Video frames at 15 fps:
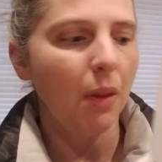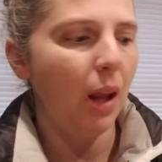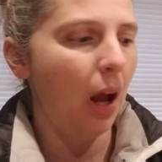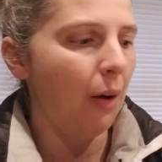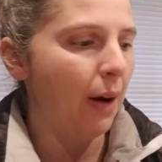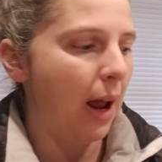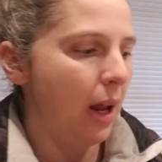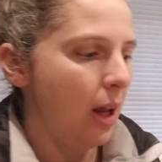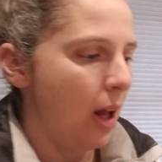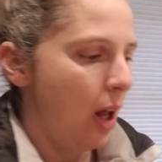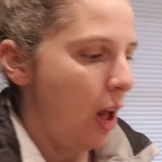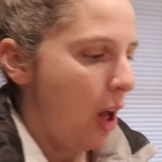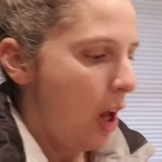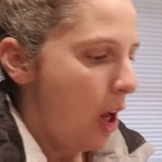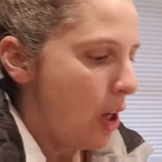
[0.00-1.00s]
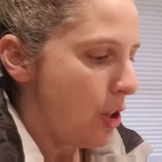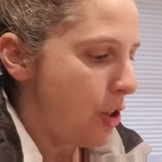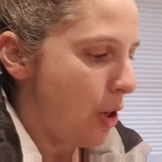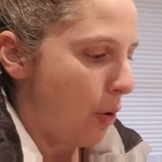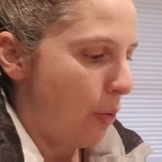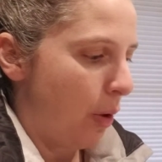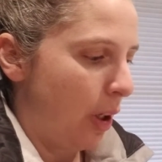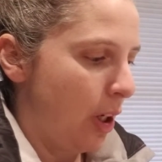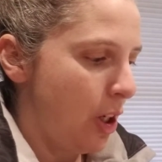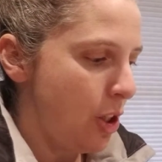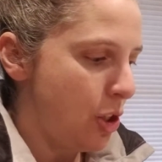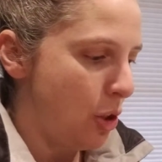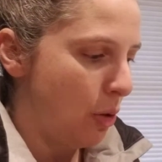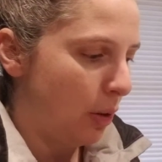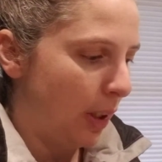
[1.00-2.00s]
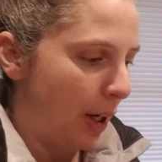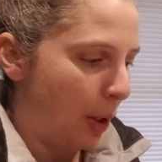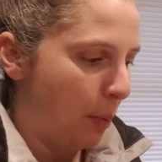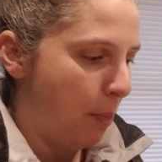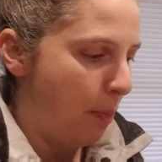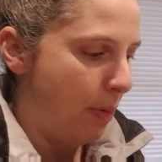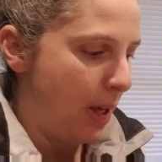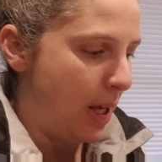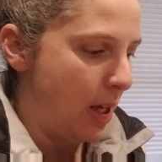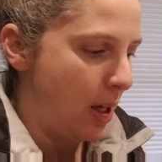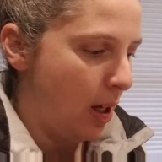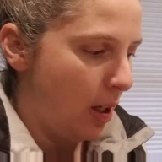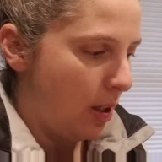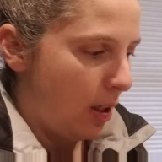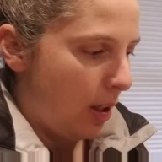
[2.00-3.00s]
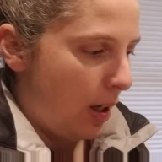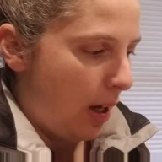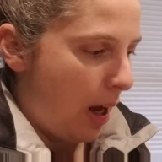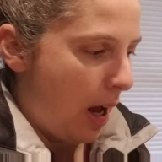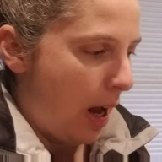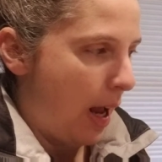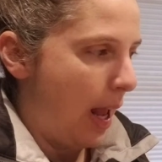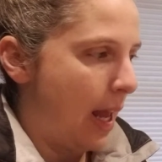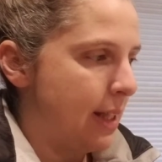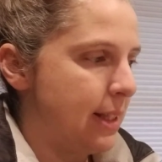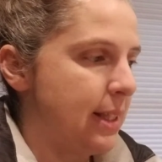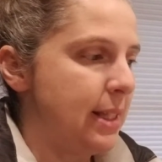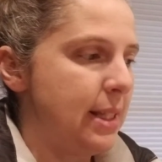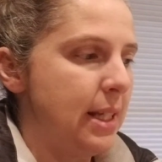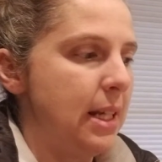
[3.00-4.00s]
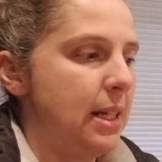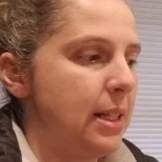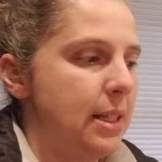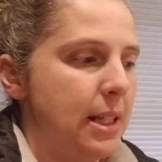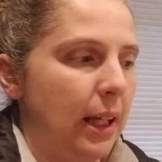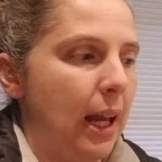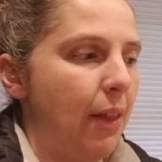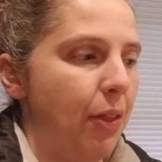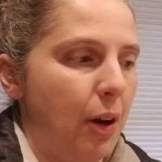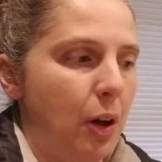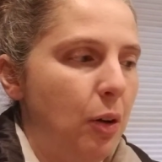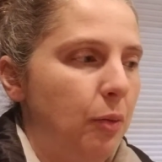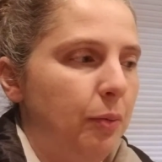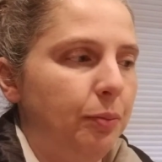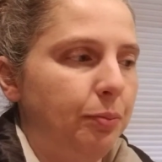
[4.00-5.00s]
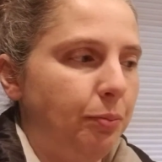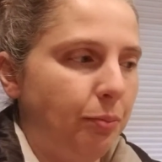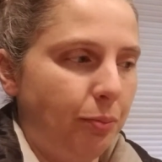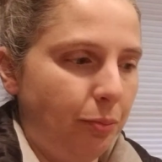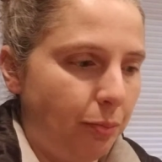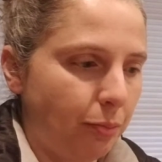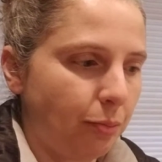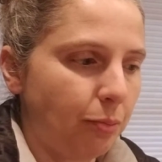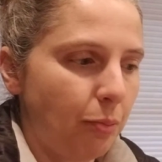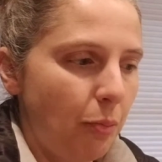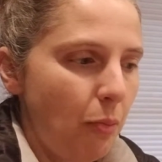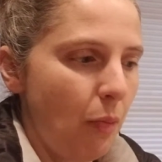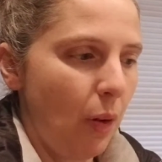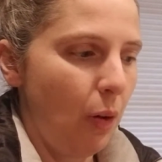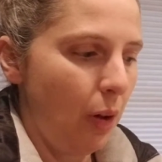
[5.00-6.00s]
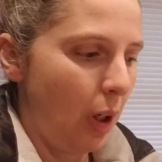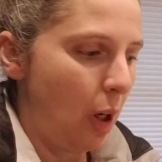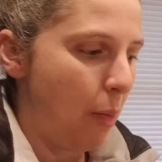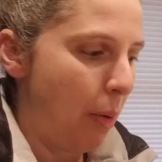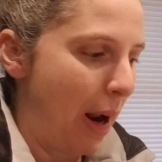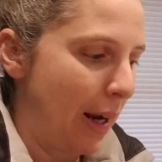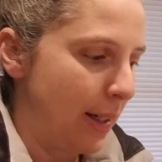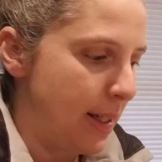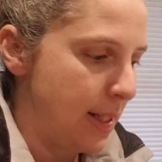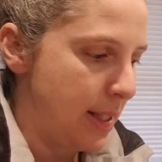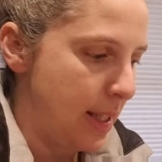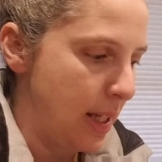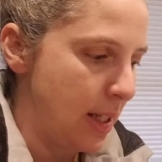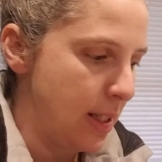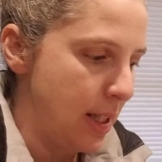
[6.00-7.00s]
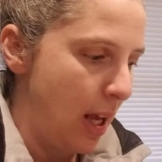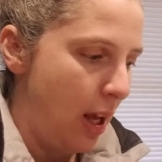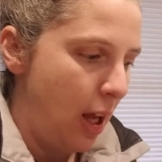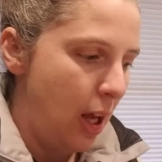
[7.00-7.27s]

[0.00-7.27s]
All right, so we're going to do letter B and C together. I'm going to practice these.